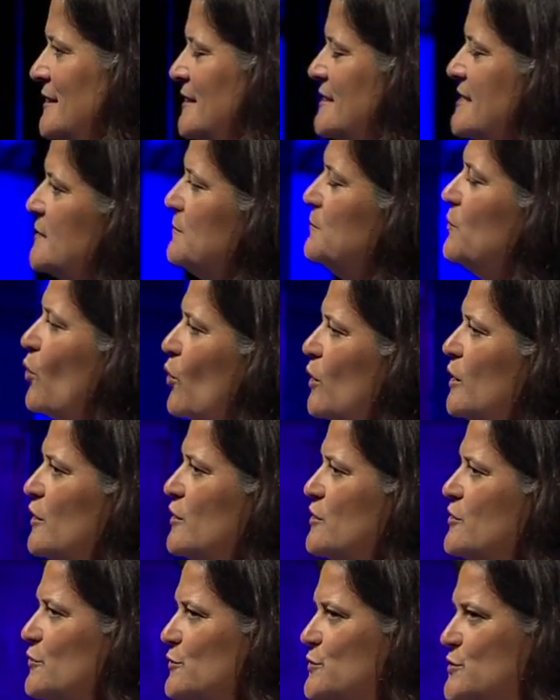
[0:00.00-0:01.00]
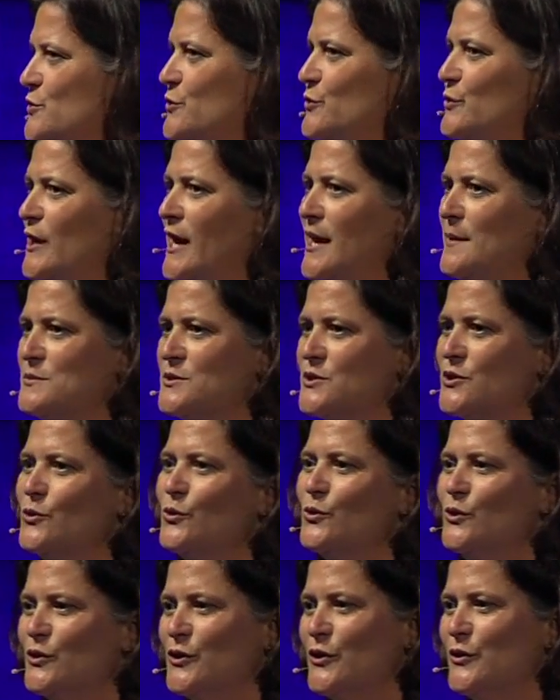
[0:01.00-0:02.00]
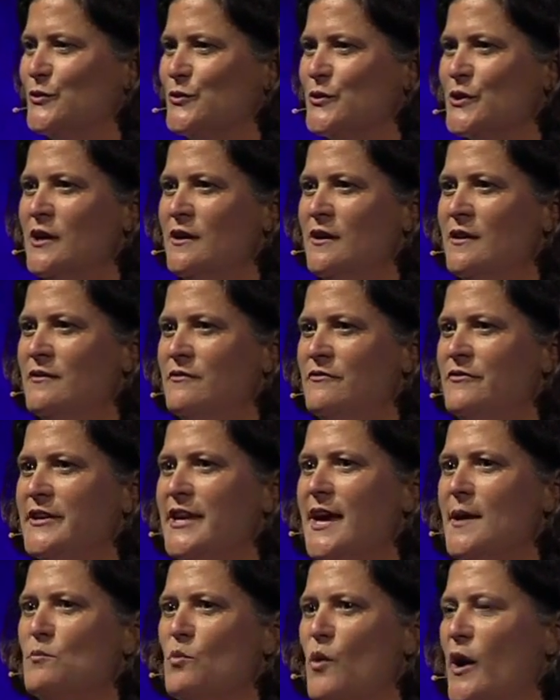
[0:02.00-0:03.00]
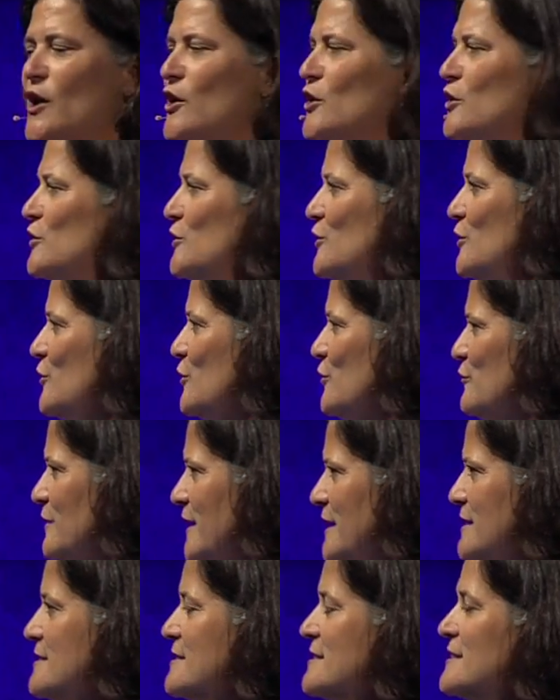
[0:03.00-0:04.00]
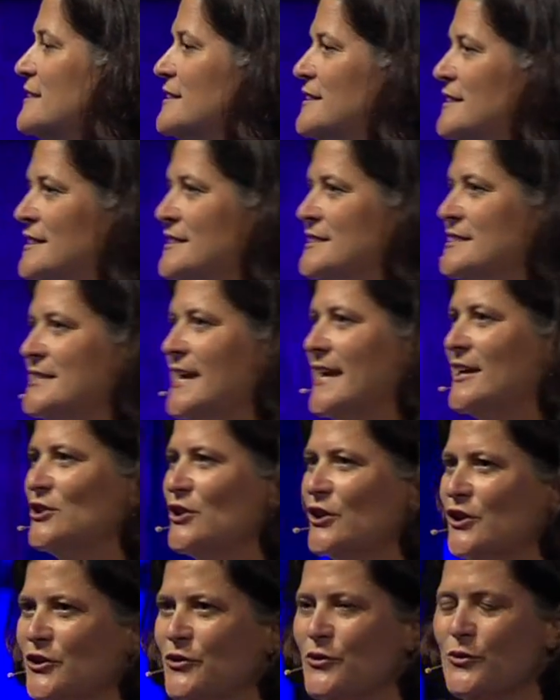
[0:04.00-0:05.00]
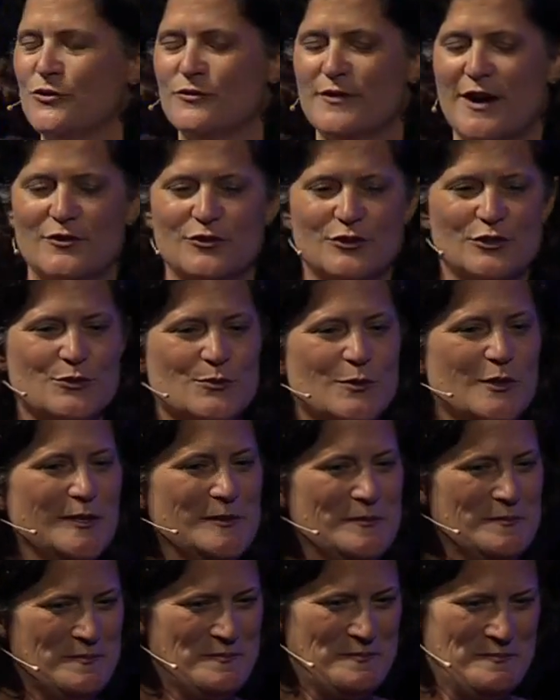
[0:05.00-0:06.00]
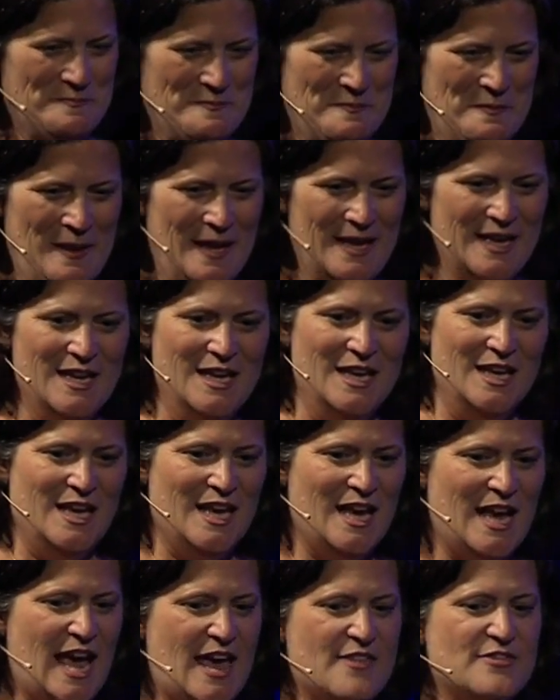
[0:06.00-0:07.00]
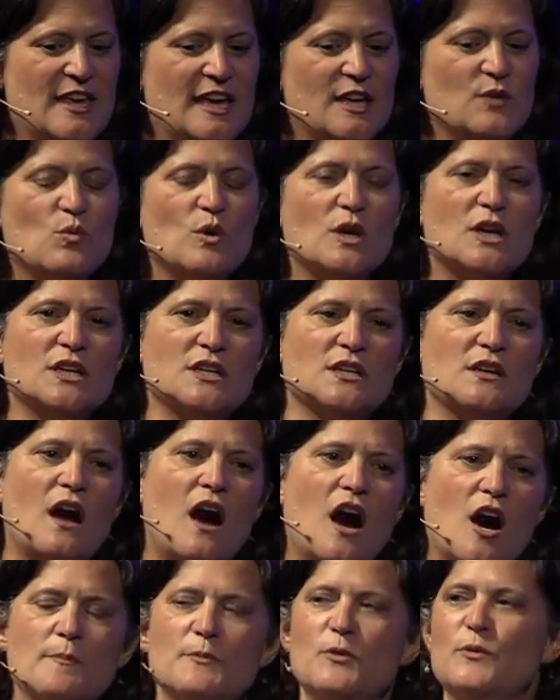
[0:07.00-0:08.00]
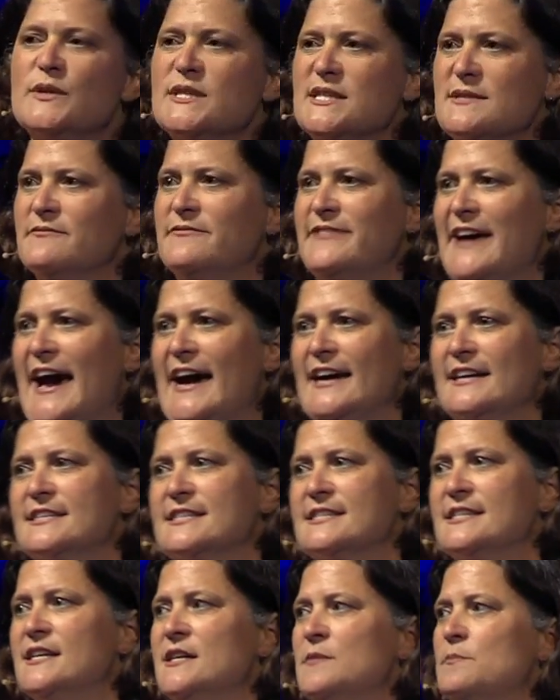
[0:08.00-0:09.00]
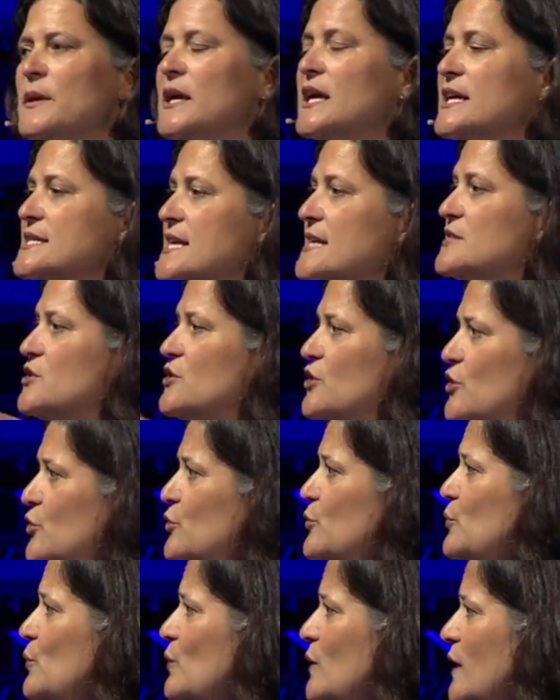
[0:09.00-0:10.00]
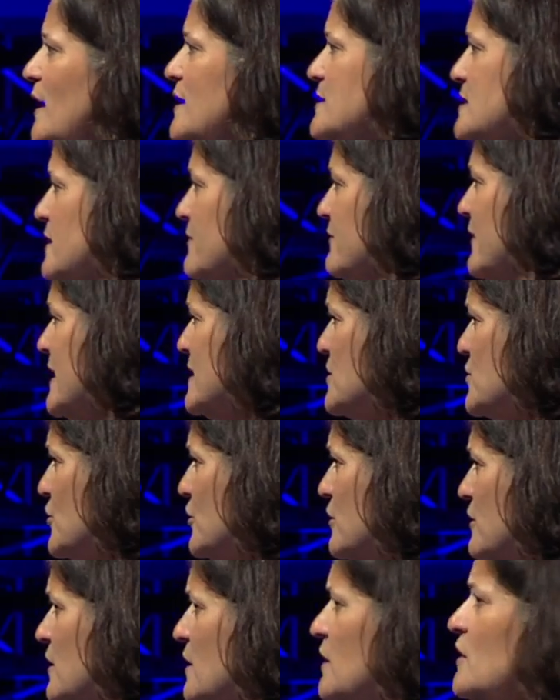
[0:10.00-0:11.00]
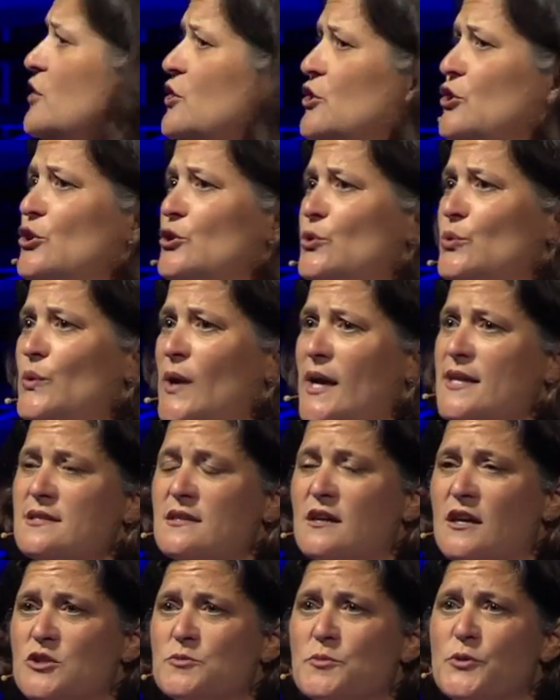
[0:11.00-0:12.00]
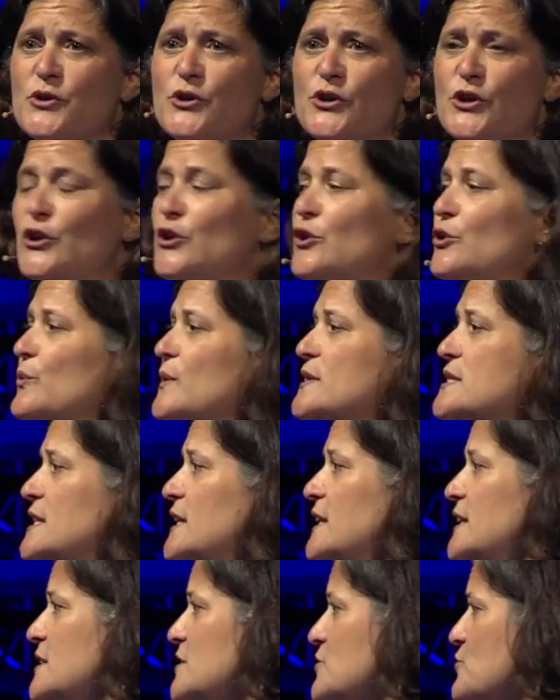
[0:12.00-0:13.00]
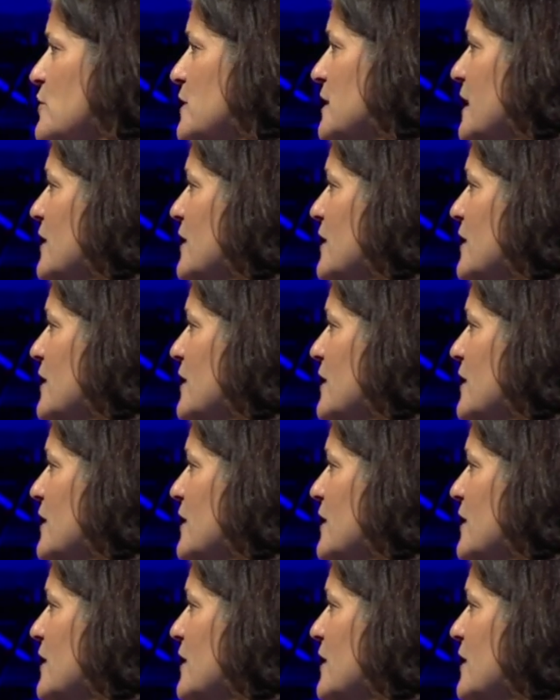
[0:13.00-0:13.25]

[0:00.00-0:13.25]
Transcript: It's important, those two names. Google those. VMware, LearnVest. Take a look at who the founders were. And then we're going to arm you with some facts. Because as you, as an investor, you as an entrepreneur, you as an industry